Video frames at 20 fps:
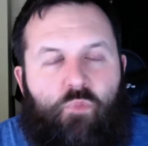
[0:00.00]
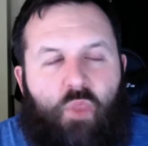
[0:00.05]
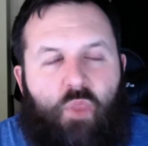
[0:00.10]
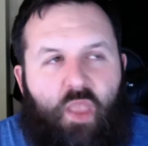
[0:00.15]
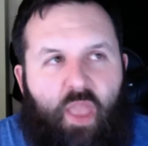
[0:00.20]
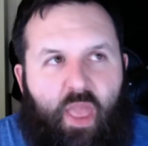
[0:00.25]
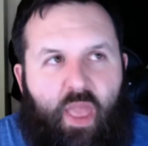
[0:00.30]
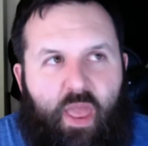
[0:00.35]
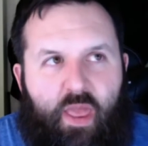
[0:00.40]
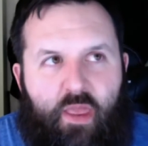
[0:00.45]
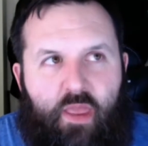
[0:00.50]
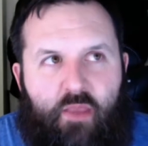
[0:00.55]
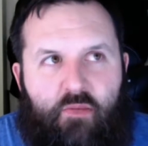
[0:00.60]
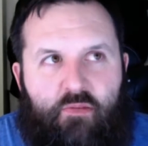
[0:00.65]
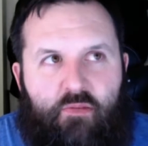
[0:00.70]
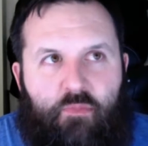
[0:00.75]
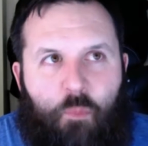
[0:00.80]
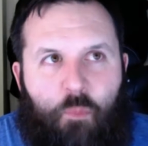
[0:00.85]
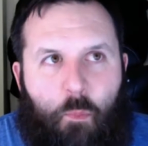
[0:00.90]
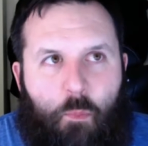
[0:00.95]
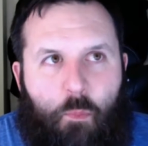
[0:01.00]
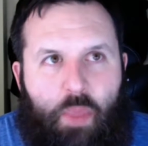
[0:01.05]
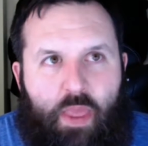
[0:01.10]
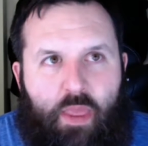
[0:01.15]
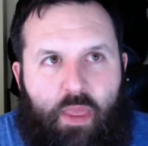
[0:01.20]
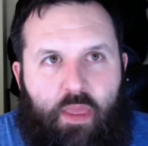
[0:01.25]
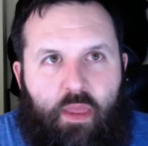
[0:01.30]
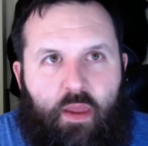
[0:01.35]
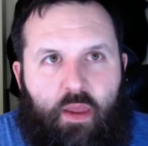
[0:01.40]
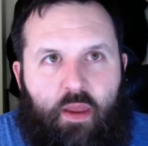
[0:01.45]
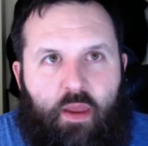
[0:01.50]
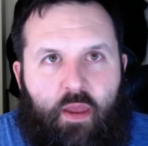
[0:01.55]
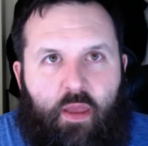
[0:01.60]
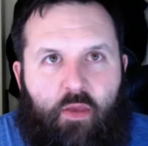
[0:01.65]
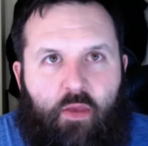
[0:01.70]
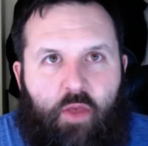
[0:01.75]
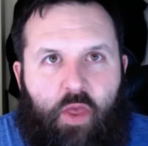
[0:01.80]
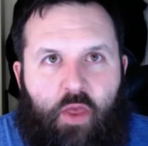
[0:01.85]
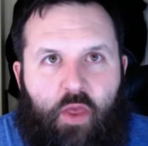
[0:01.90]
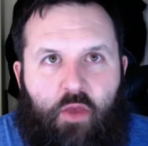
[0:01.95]
as being
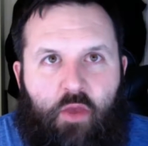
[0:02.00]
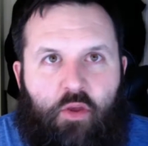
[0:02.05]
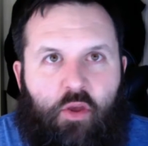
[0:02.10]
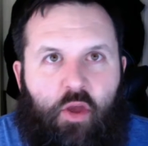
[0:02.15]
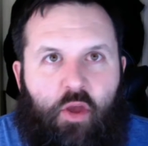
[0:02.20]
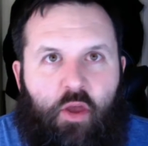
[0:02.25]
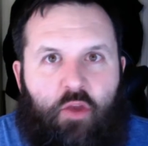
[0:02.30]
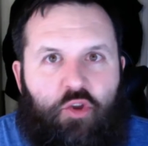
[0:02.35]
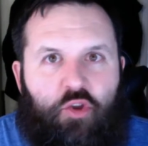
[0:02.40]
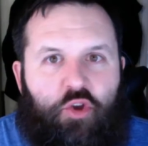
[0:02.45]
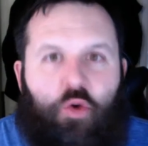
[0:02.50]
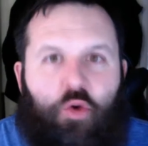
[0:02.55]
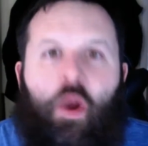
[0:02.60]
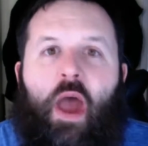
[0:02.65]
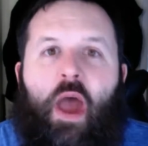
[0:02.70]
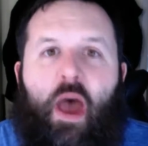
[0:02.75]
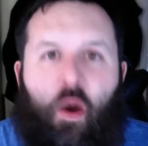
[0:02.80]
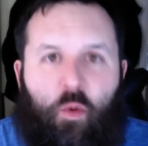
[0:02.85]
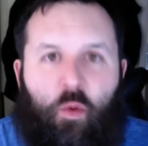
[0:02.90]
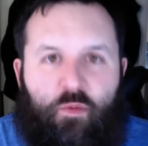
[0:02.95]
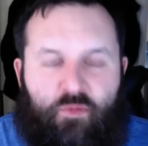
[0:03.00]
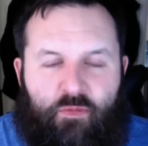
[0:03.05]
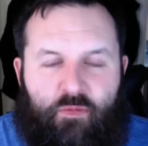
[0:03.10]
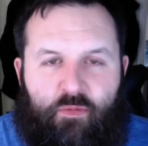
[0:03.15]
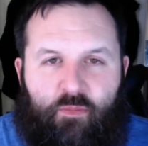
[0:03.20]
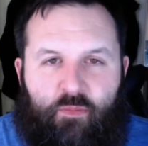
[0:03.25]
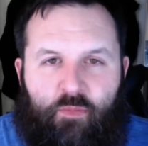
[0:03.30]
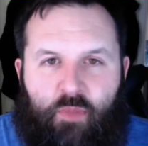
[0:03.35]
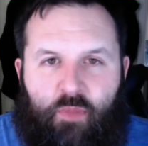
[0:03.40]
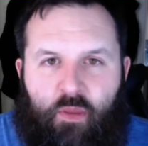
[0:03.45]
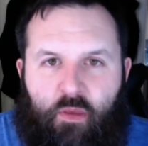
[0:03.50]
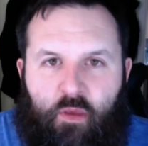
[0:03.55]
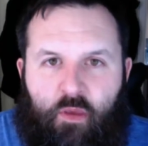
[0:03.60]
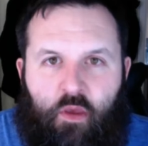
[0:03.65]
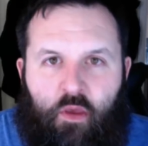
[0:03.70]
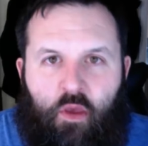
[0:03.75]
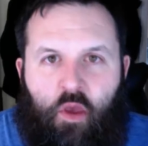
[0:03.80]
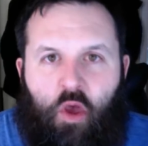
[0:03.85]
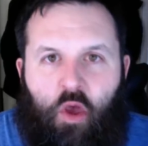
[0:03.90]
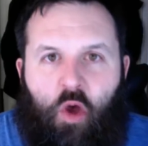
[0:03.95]
your house,
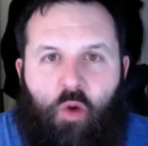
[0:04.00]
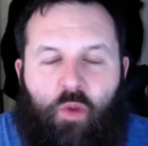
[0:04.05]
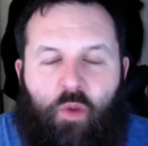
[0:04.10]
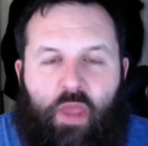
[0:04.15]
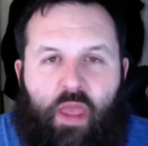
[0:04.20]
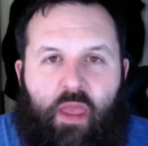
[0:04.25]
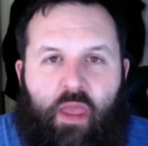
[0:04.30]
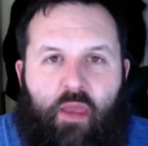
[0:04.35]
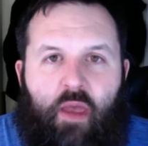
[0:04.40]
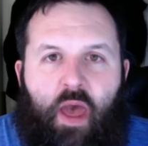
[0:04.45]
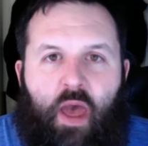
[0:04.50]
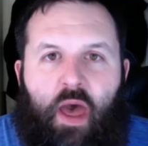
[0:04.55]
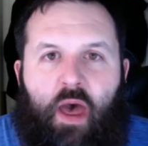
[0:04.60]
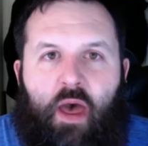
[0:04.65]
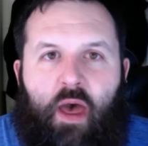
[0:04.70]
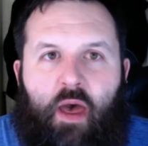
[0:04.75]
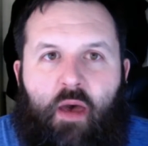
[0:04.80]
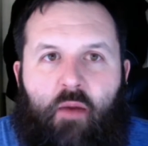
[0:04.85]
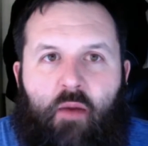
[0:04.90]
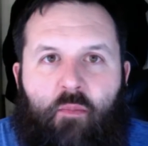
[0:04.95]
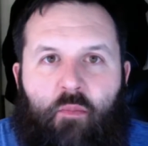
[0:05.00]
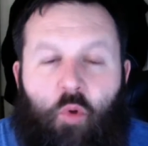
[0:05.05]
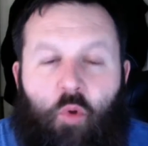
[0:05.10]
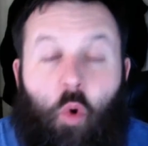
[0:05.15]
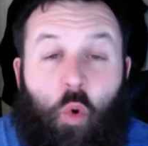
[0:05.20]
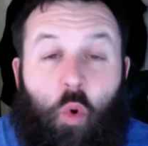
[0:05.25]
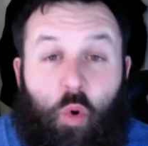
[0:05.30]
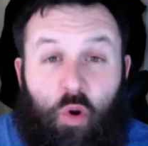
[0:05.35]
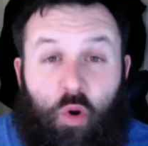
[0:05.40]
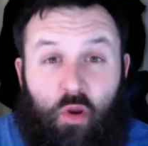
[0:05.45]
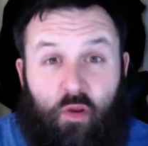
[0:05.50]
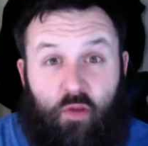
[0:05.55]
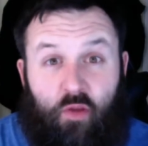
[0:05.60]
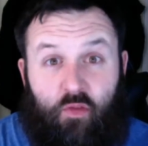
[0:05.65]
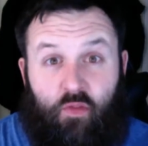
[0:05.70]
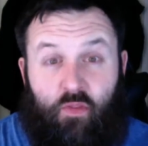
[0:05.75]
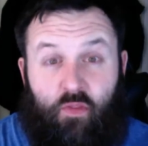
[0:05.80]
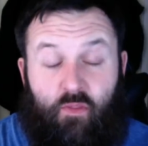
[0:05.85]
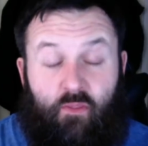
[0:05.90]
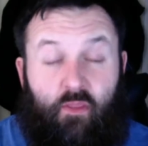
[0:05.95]
okay, or
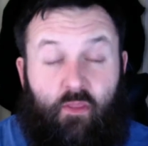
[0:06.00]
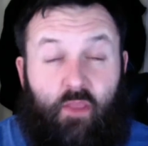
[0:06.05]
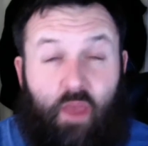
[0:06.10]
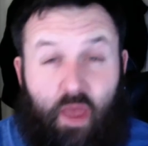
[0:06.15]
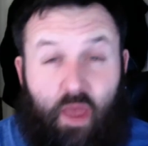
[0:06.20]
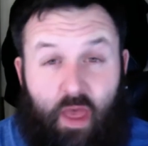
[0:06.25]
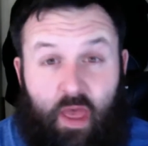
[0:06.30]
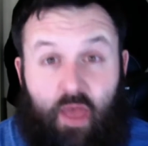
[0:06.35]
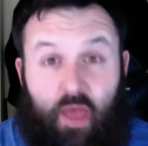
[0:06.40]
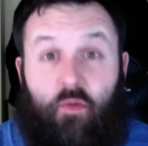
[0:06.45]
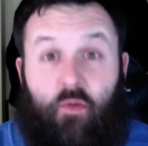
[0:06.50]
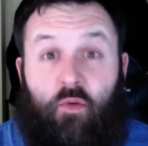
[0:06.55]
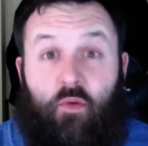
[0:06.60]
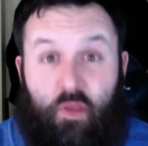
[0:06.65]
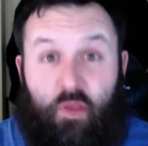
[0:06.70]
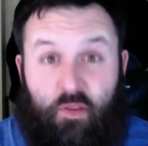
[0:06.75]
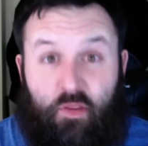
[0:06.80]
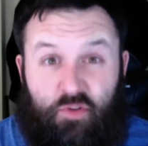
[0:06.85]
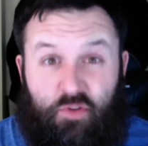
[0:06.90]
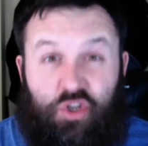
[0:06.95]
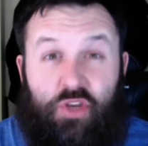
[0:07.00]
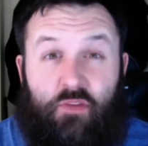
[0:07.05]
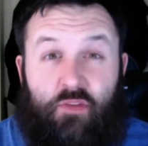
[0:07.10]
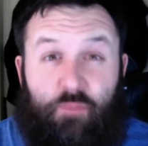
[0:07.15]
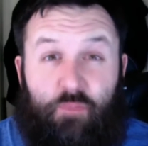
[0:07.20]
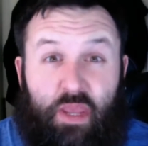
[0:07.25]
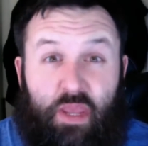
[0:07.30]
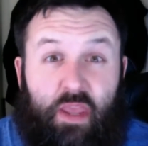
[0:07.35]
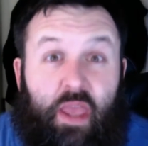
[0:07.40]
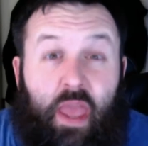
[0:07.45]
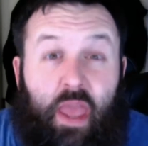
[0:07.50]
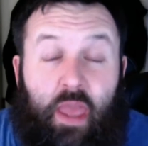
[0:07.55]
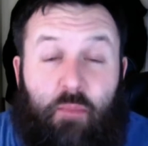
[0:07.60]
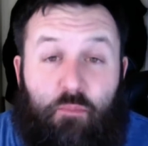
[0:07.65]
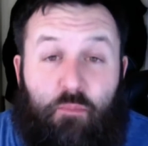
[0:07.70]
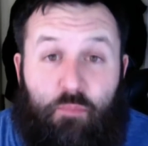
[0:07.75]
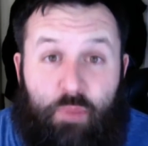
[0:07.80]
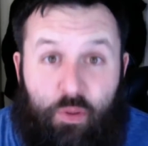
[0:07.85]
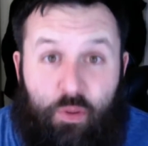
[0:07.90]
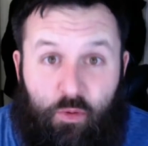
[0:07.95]
it just being
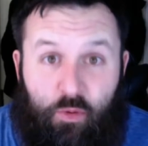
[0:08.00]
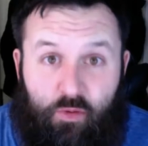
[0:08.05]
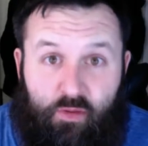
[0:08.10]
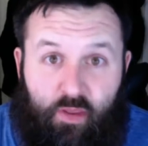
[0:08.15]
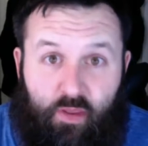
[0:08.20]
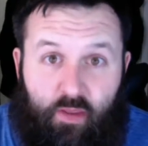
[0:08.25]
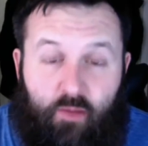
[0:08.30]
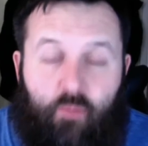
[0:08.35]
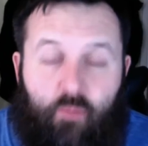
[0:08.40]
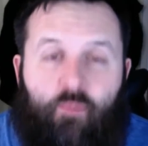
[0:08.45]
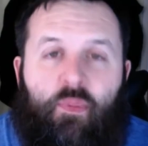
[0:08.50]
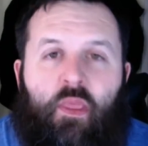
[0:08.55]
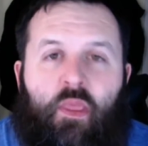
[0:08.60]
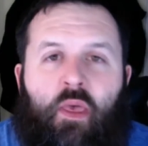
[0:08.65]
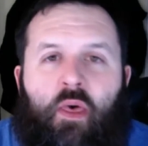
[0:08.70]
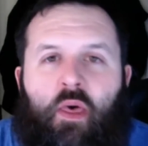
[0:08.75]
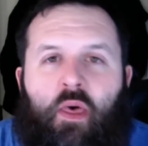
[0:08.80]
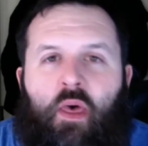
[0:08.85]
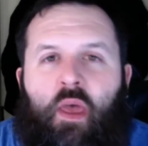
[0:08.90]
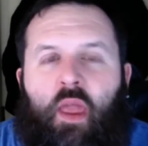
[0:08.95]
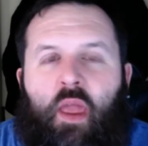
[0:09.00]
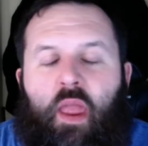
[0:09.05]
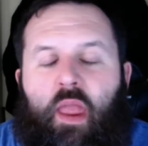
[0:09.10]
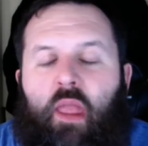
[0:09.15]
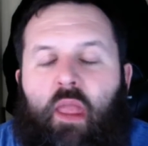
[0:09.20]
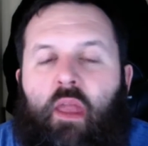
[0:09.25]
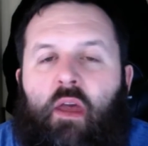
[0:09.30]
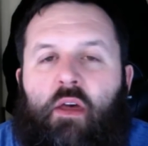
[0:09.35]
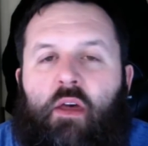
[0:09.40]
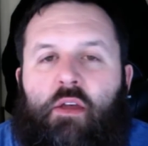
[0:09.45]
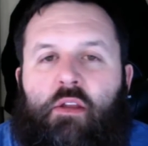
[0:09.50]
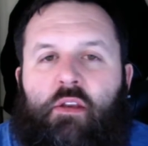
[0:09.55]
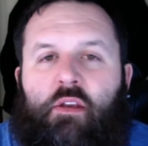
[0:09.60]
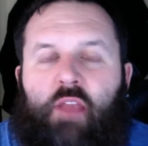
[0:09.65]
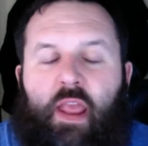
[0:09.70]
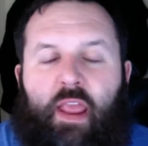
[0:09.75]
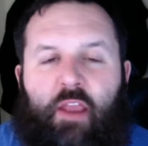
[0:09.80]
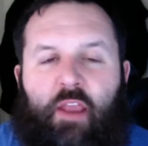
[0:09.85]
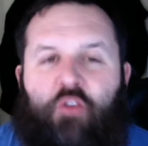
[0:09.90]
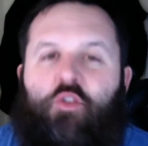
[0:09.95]
a building. And
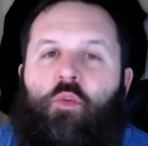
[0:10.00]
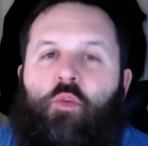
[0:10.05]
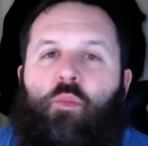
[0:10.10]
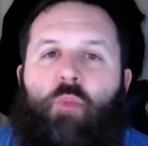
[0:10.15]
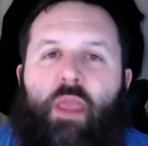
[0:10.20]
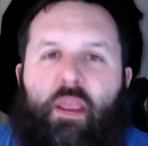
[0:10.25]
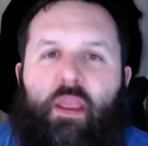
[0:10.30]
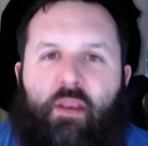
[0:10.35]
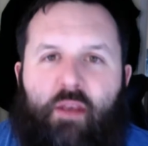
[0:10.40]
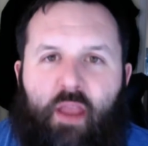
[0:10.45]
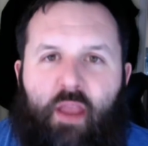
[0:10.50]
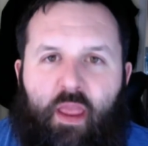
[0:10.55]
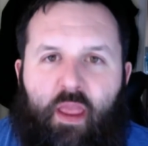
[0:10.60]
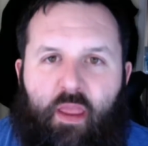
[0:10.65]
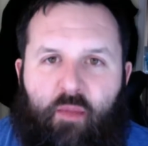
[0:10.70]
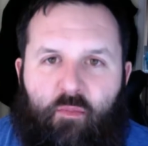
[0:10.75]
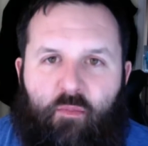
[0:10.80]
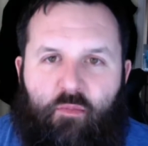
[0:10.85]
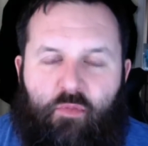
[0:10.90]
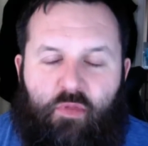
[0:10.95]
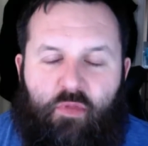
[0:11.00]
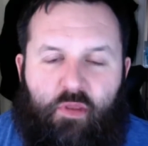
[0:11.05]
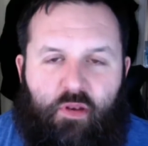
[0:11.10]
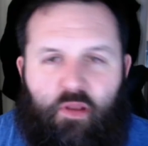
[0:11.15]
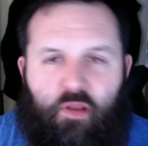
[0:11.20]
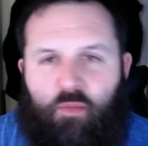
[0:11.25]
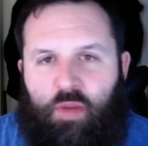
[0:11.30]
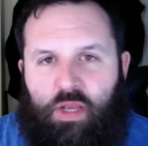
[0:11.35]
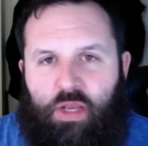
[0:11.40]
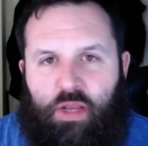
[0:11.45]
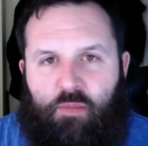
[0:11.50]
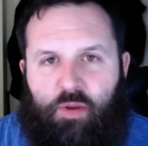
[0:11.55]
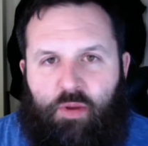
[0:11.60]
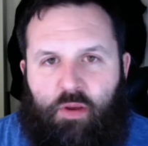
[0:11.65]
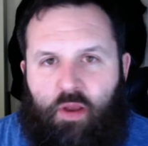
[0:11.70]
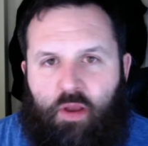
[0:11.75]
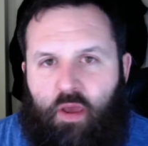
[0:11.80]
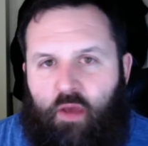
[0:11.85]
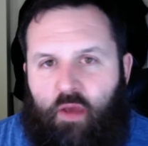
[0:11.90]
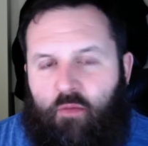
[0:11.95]
a domain name, the
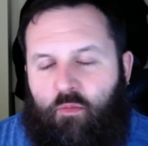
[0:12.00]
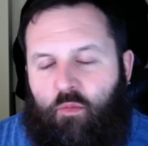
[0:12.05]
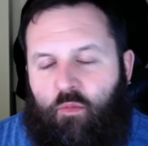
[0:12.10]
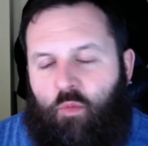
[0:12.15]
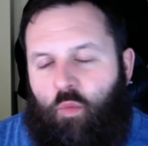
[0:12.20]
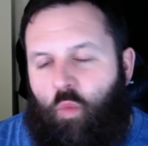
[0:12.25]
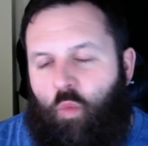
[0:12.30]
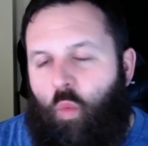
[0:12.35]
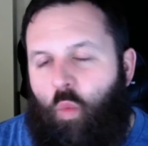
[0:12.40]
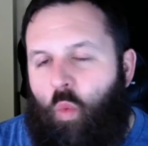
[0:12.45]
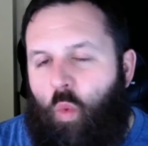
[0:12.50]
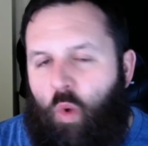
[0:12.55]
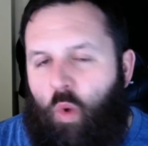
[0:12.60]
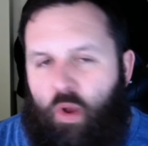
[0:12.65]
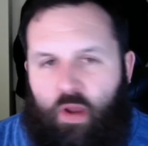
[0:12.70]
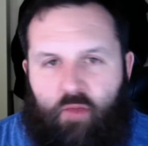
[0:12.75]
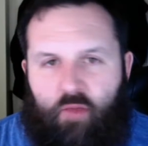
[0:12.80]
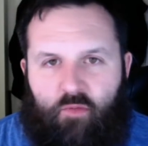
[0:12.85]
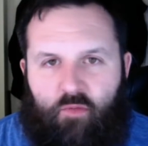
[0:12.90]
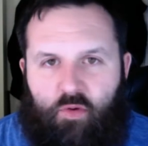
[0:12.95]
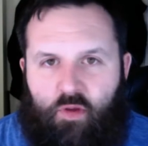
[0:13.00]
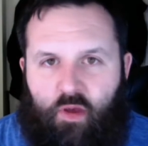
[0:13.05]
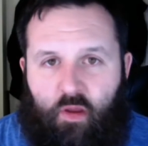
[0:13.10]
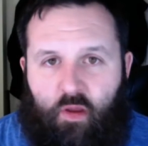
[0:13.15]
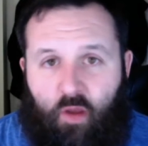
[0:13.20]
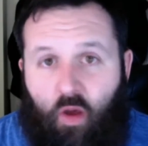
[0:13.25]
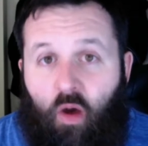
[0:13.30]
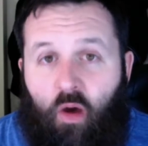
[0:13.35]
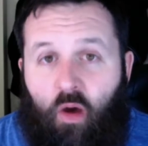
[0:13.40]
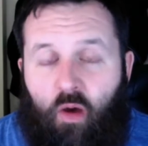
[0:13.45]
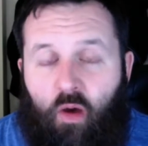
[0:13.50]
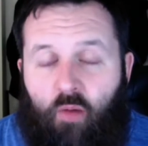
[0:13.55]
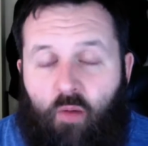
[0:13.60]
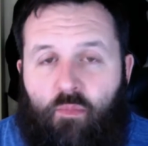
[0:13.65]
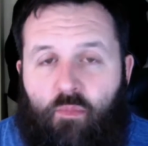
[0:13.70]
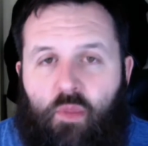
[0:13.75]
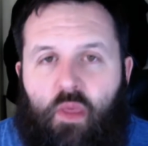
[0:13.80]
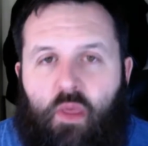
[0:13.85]
www.whatever.com,